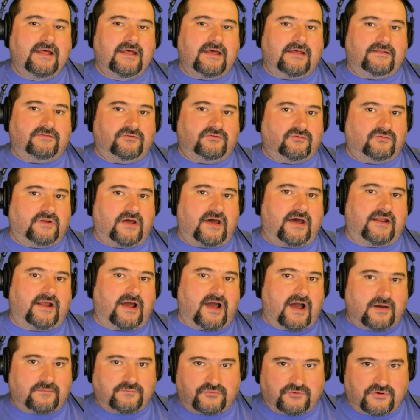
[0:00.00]
Do not
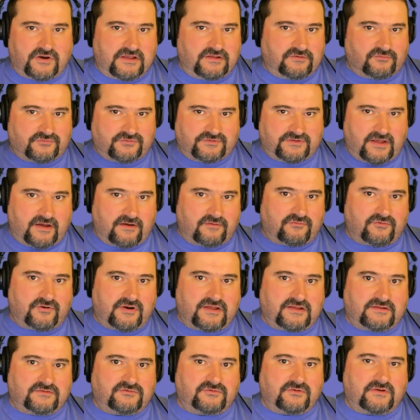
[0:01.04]
upgrade or
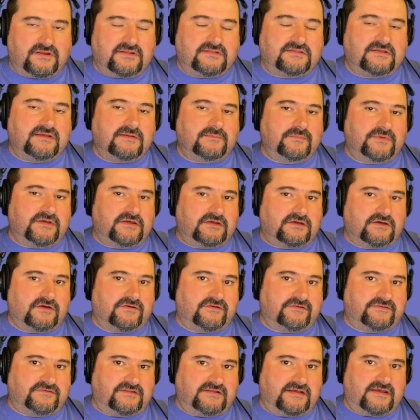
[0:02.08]
downgrade to anything
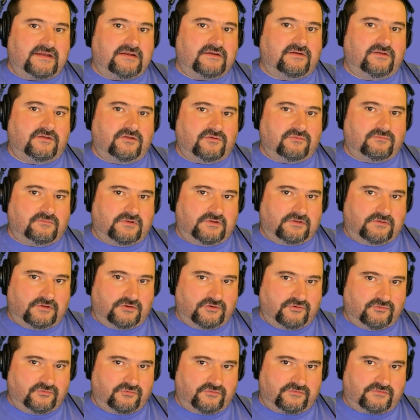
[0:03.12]
because then you will
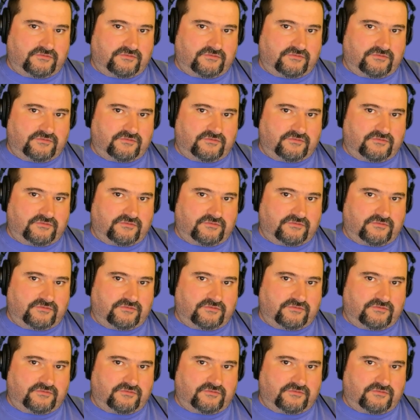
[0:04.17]
lose.